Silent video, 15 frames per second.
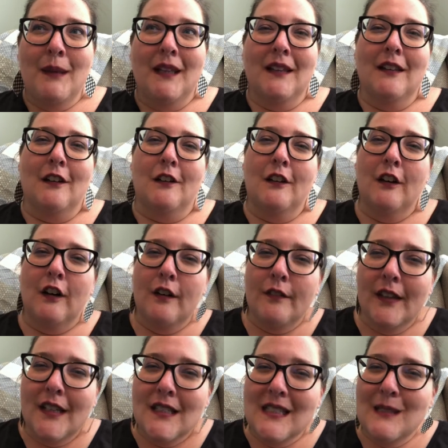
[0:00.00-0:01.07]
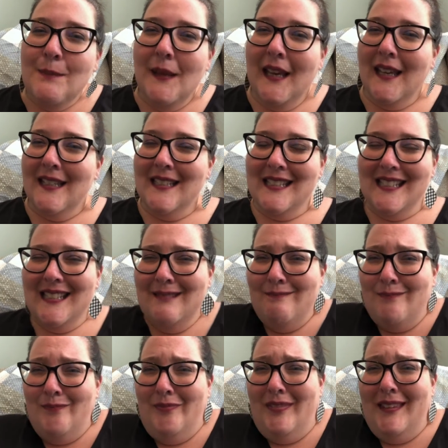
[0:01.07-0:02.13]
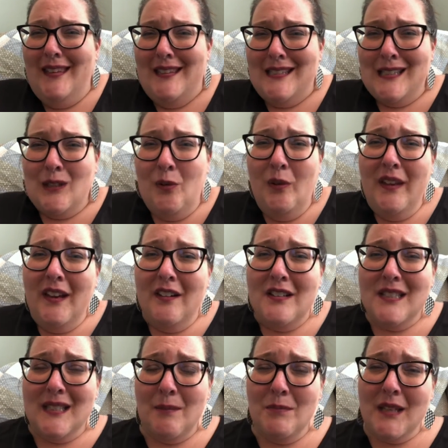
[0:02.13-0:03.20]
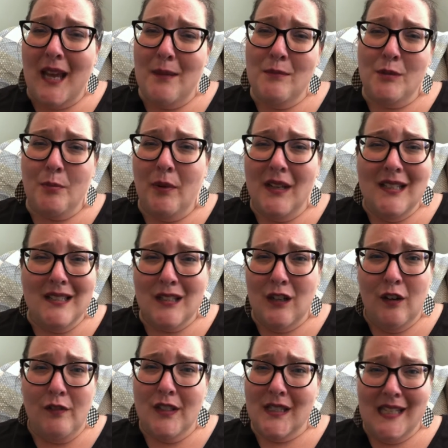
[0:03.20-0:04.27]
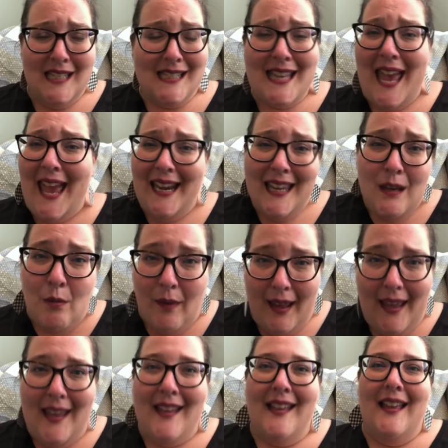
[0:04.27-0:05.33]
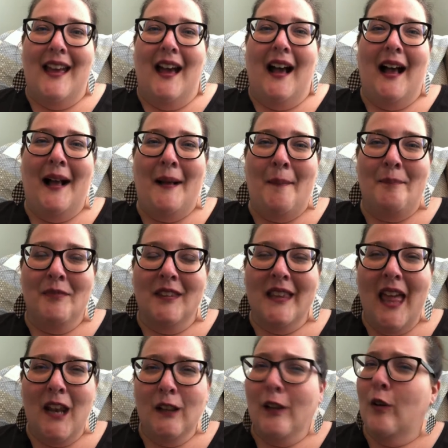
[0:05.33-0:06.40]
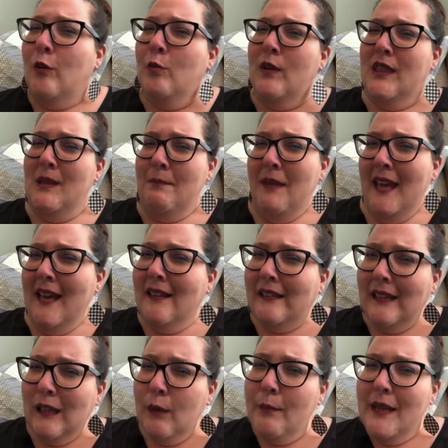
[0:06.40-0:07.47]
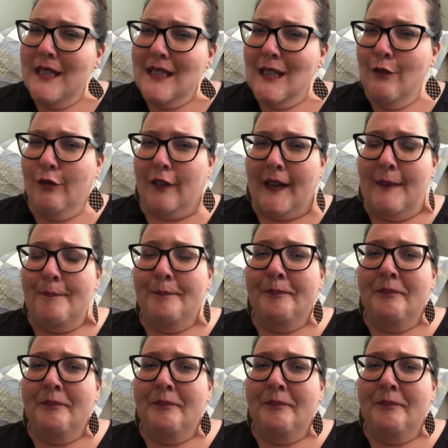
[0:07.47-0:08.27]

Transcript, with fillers: a little nervous because school year sometimes brings nervousness anyway, um, let alone with it being a little bit different.